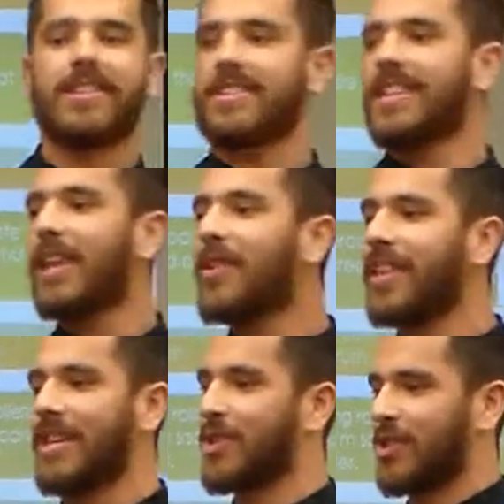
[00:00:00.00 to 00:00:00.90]
it, it's
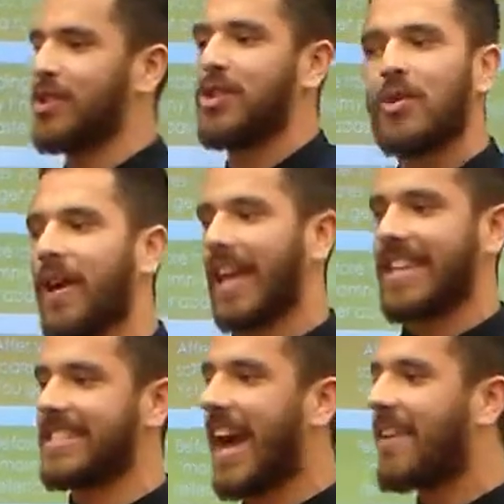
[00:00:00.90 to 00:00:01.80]
literally just doing
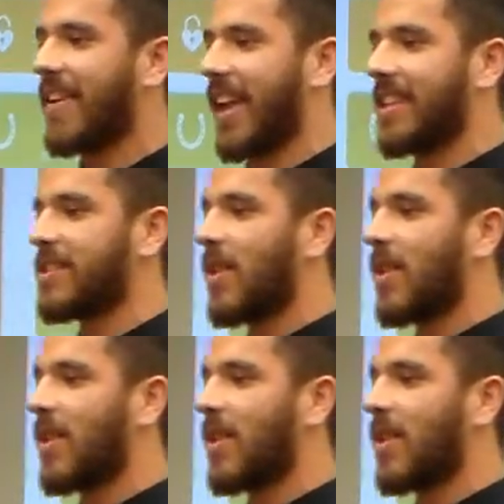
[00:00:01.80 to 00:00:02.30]
it, diving in it.